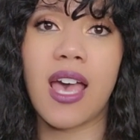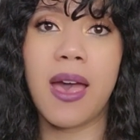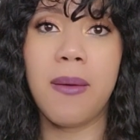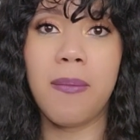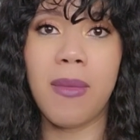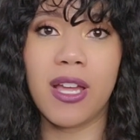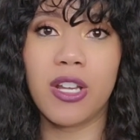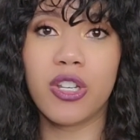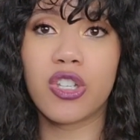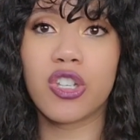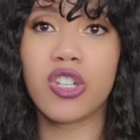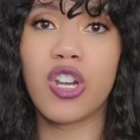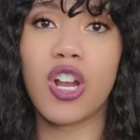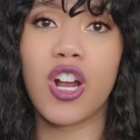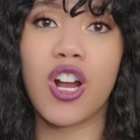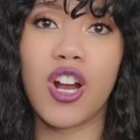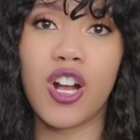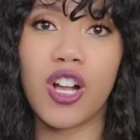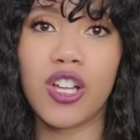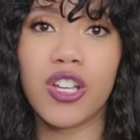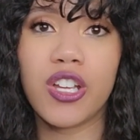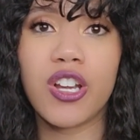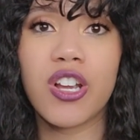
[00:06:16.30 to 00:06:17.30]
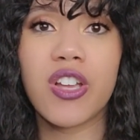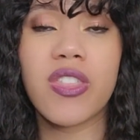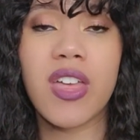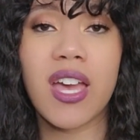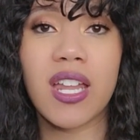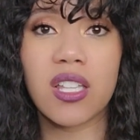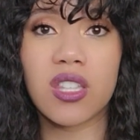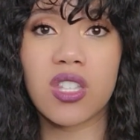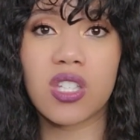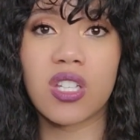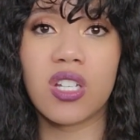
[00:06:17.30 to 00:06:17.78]
I mentioned earlier
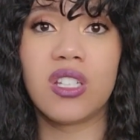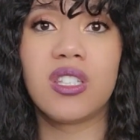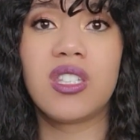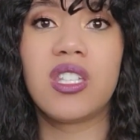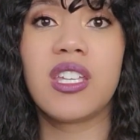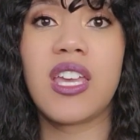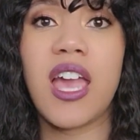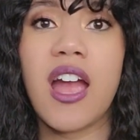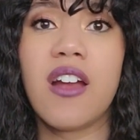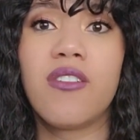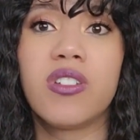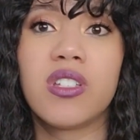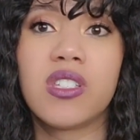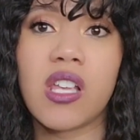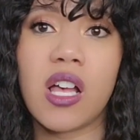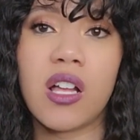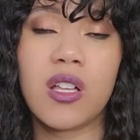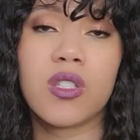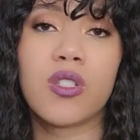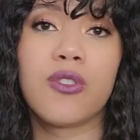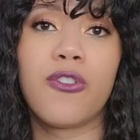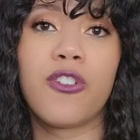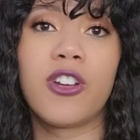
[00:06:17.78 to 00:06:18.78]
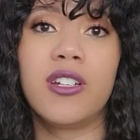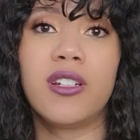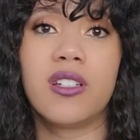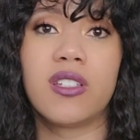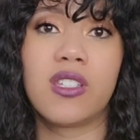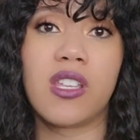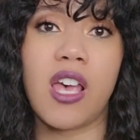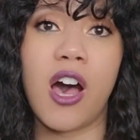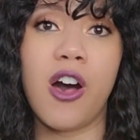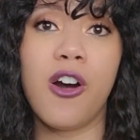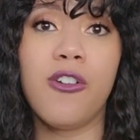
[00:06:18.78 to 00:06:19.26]
that it's good to get results for
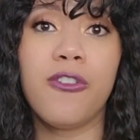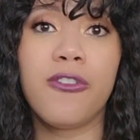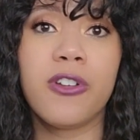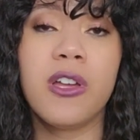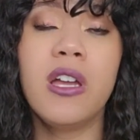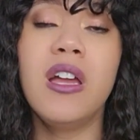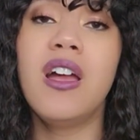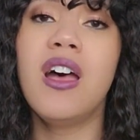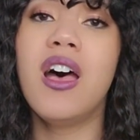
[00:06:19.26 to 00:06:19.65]
yourself.